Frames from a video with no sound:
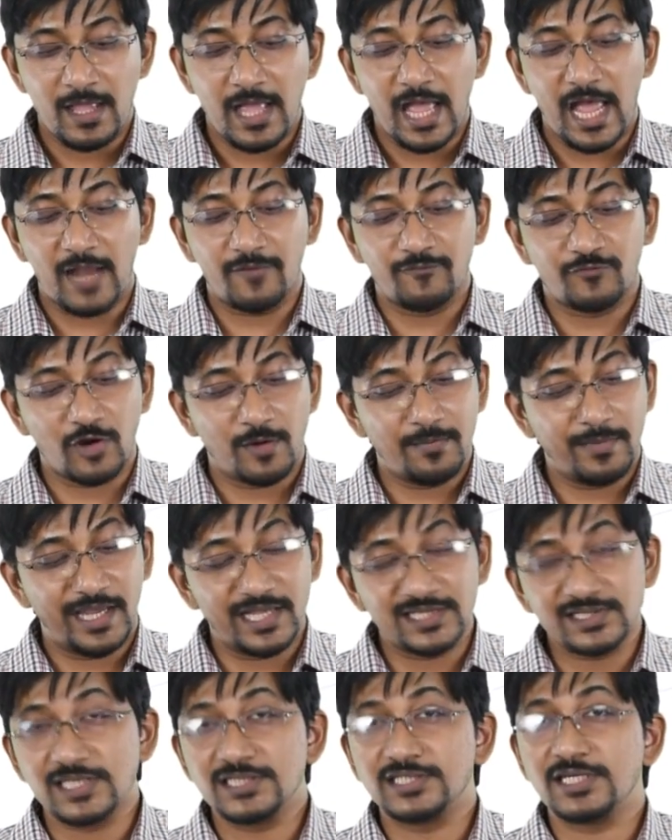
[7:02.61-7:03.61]
And from
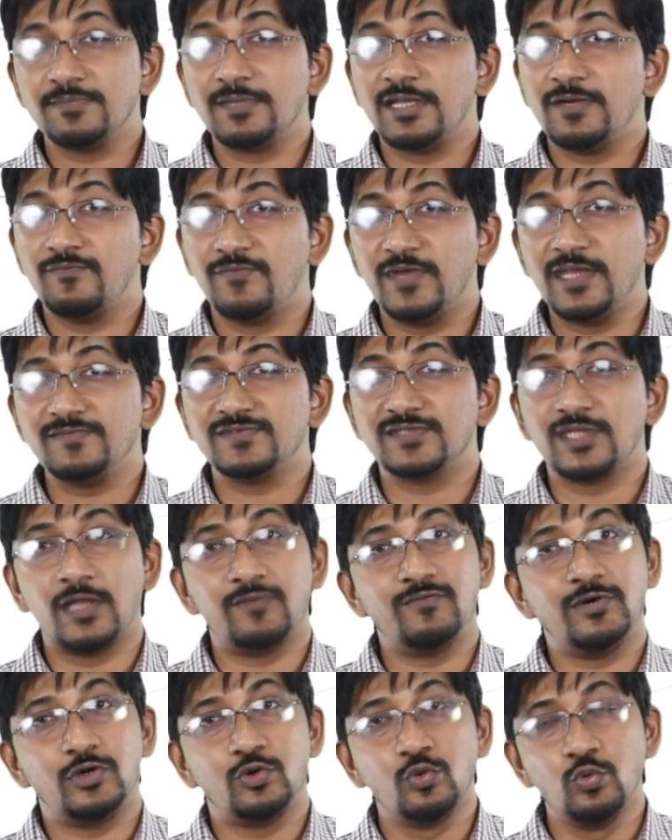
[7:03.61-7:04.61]
SHM and waves, there
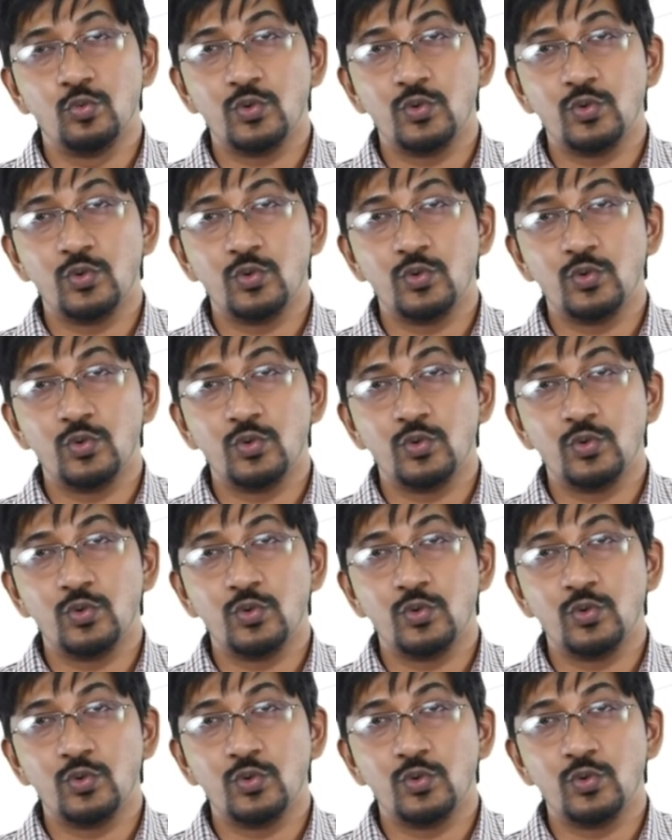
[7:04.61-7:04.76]
were 2